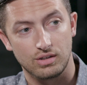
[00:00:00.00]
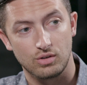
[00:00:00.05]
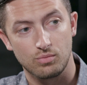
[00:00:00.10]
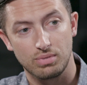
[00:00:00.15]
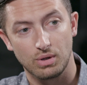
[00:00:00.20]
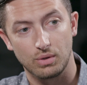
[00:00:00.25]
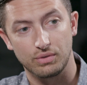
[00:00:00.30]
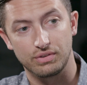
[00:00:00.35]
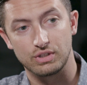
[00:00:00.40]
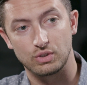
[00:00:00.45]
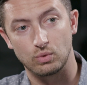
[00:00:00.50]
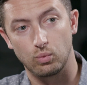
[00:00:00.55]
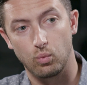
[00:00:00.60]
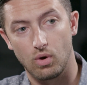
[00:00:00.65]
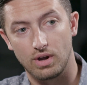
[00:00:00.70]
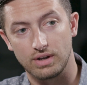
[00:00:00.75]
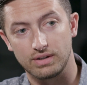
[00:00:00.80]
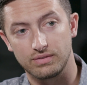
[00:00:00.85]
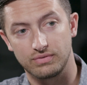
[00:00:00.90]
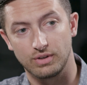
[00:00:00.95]
You built this
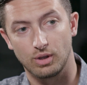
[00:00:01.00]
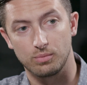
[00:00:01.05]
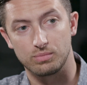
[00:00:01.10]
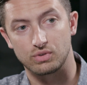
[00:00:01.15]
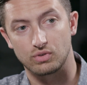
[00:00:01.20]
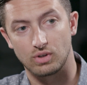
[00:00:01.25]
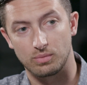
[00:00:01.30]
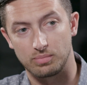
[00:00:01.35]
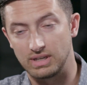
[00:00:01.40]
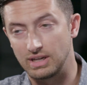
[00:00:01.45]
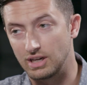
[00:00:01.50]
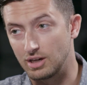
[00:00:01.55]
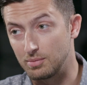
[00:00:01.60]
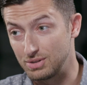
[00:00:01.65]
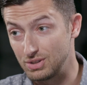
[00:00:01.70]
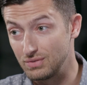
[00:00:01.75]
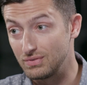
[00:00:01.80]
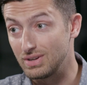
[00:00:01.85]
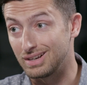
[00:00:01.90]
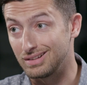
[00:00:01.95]
one film strip here,
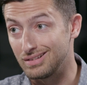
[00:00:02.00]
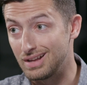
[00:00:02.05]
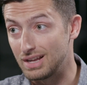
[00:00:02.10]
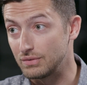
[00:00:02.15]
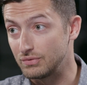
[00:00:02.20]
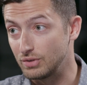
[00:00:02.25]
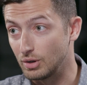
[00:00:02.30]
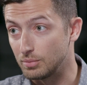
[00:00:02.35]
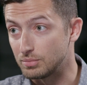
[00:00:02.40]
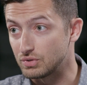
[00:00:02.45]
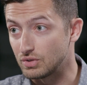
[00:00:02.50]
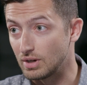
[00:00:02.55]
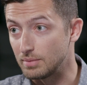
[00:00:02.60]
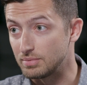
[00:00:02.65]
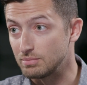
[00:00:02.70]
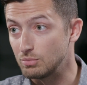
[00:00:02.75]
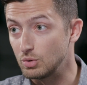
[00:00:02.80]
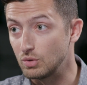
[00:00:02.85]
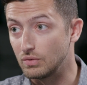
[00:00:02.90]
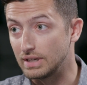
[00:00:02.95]
but you've got a lot of film
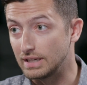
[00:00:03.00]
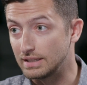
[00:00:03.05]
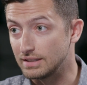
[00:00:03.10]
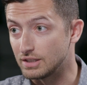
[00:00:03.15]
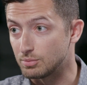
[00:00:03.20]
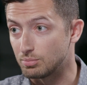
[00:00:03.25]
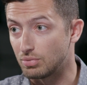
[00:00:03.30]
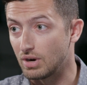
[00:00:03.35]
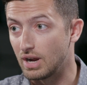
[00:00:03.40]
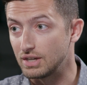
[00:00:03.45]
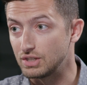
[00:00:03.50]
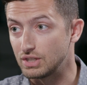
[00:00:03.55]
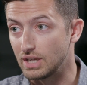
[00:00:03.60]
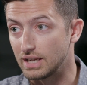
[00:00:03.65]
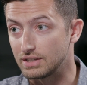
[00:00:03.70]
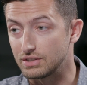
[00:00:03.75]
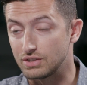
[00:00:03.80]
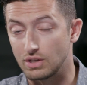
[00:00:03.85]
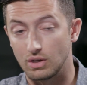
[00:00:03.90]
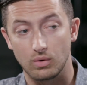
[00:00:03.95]
strips moving in this
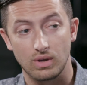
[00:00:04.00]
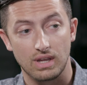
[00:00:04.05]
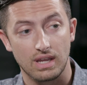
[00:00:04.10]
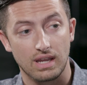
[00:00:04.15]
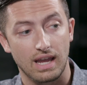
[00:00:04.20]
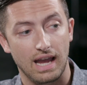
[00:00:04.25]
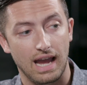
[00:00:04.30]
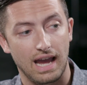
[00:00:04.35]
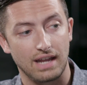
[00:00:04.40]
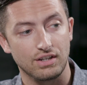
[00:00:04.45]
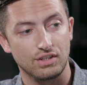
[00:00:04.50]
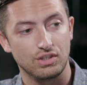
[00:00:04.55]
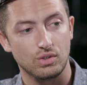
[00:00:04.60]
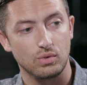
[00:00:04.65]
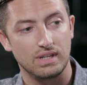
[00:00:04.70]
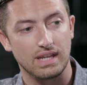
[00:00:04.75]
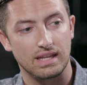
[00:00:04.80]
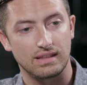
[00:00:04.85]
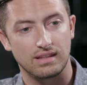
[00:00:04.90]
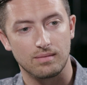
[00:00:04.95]
project. So how did
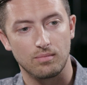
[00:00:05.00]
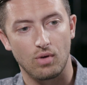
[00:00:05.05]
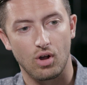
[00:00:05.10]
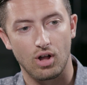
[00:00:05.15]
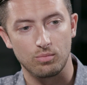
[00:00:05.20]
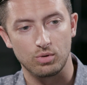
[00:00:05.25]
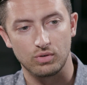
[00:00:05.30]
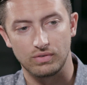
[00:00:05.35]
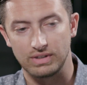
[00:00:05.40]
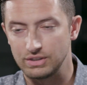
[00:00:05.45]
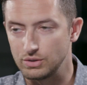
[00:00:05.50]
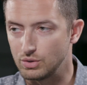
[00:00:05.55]
you get them all moving?